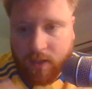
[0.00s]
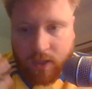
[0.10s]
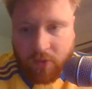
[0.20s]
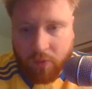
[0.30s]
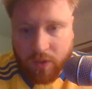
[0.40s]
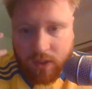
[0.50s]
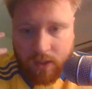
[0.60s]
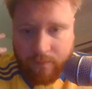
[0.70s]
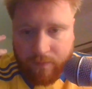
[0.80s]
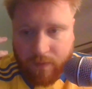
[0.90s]
This was
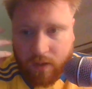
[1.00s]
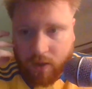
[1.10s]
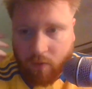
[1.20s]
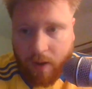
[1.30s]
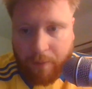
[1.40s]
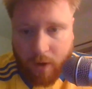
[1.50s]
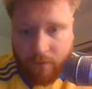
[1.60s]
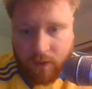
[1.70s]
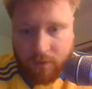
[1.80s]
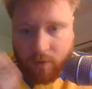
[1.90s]
the right
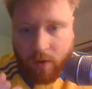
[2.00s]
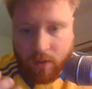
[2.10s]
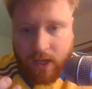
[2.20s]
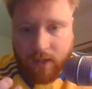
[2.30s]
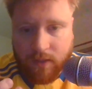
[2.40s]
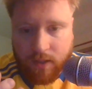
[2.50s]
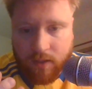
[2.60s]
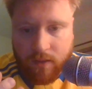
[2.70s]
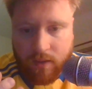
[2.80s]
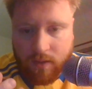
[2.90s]
profiles for the wrong tactic.
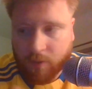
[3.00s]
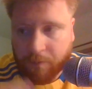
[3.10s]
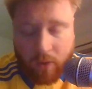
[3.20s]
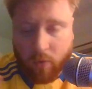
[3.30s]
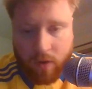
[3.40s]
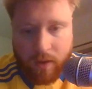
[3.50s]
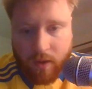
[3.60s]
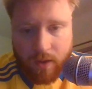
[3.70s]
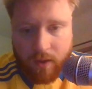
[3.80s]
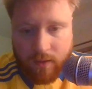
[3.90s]
Pick one or the
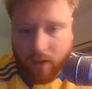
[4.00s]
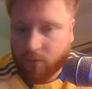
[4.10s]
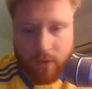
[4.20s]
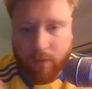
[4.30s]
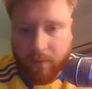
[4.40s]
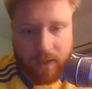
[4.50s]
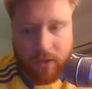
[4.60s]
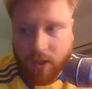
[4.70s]
other. Don't do a mixture.